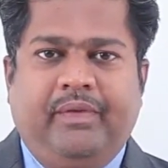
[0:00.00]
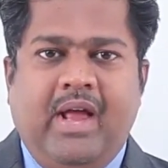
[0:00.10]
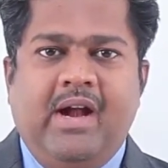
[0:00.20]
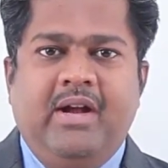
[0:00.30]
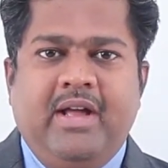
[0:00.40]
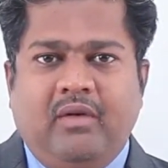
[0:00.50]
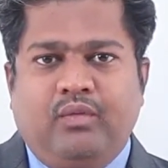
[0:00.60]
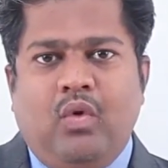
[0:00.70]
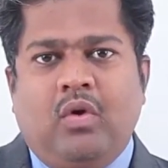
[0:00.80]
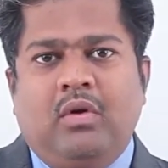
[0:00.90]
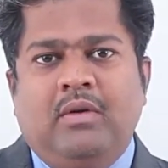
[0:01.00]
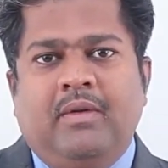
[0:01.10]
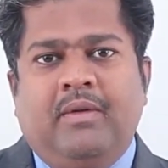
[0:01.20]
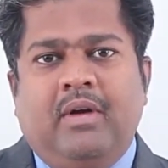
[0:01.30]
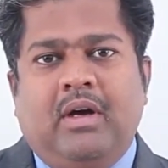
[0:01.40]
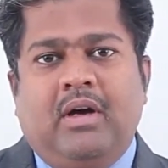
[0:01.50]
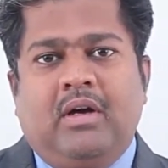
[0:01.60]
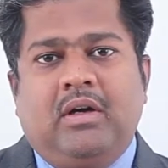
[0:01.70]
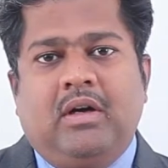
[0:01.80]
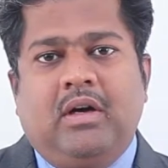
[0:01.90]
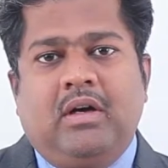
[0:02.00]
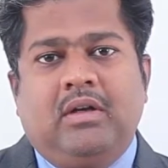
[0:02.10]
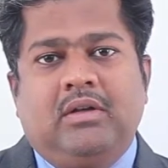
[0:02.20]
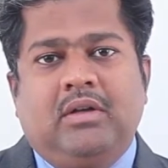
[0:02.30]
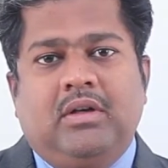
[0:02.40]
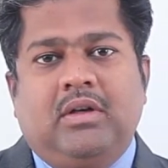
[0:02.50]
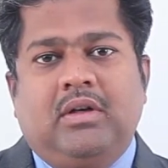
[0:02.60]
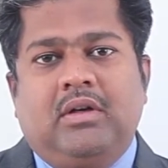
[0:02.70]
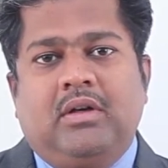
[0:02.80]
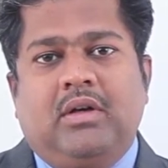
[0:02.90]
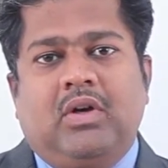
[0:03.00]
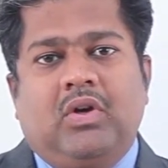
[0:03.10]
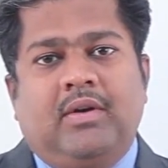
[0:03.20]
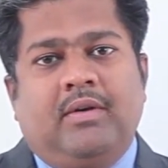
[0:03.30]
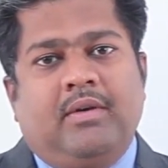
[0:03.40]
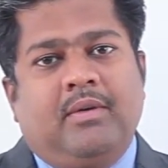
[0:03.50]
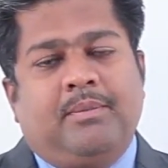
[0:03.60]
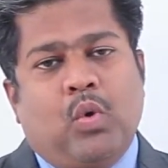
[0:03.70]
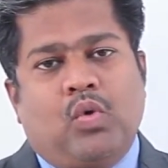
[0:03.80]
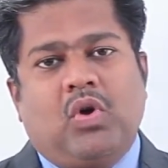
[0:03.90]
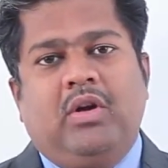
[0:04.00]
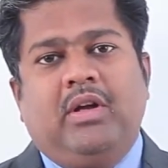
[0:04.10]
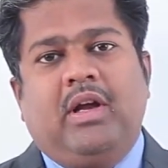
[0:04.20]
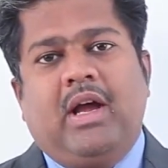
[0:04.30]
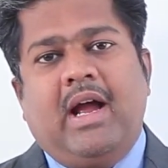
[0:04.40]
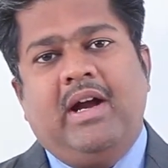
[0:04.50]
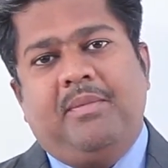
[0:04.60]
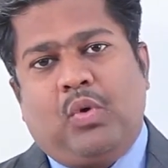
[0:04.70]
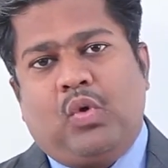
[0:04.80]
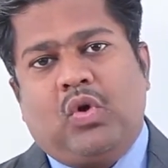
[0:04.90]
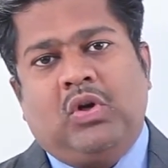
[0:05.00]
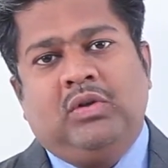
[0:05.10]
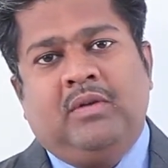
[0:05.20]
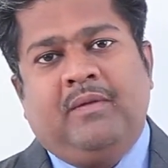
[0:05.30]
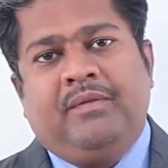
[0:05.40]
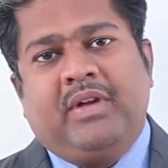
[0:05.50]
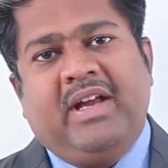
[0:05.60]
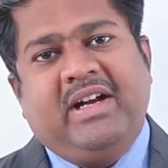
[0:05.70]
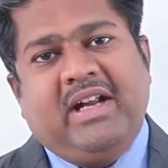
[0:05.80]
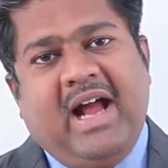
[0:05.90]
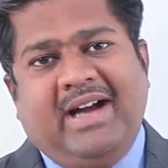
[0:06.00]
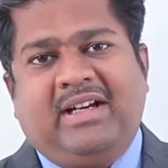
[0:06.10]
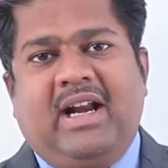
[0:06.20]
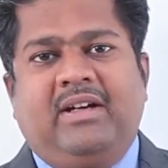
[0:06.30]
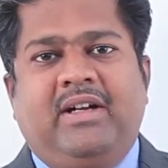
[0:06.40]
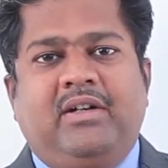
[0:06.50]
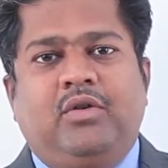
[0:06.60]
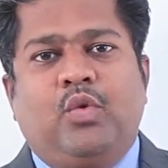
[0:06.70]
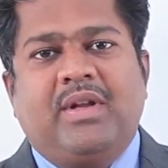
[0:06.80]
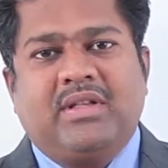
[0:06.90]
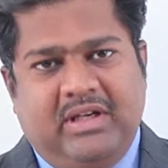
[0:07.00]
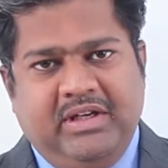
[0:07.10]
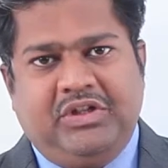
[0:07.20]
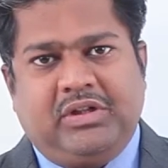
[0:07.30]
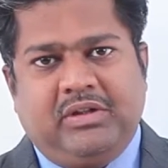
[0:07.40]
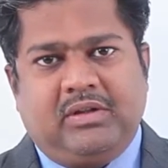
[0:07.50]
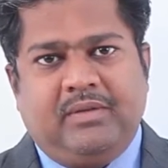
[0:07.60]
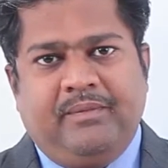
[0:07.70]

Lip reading: And therefore, proton and proton get attracted towards each other.